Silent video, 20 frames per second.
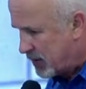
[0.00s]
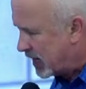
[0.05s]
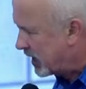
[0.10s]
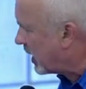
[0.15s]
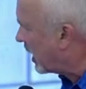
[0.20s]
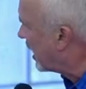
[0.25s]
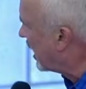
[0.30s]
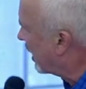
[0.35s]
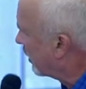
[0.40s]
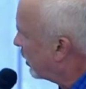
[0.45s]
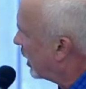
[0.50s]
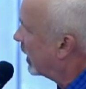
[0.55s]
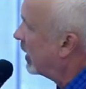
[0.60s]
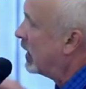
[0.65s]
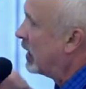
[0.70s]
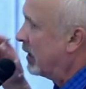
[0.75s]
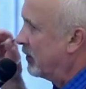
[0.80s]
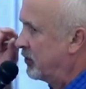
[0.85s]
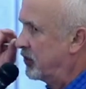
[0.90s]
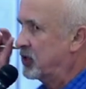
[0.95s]
made a hot rod.
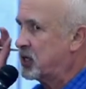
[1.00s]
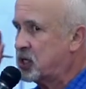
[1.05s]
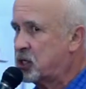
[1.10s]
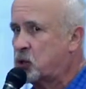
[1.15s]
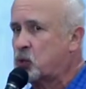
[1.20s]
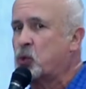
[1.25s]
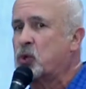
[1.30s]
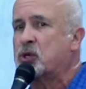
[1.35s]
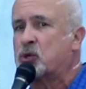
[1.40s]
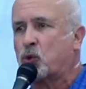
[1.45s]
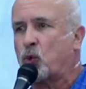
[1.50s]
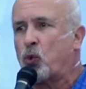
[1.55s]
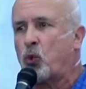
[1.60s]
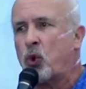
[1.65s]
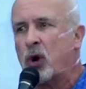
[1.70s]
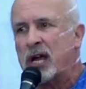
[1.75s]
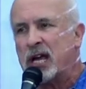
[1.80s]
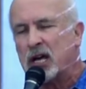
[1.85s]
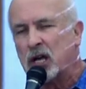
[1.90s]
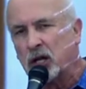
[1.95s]
This was
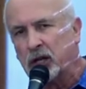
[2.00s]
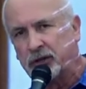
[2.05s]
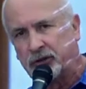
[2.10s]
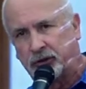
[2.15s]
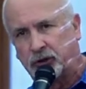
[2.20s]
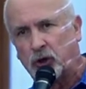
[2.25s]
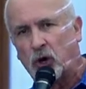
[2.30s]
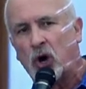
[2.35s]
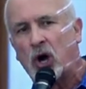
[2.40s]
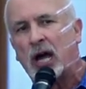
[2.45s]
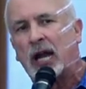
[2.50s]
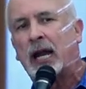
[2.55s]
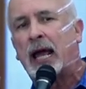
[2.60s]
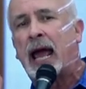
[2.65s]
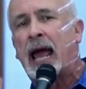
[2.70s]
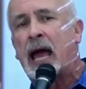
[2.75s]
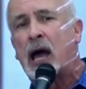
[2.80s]
well thought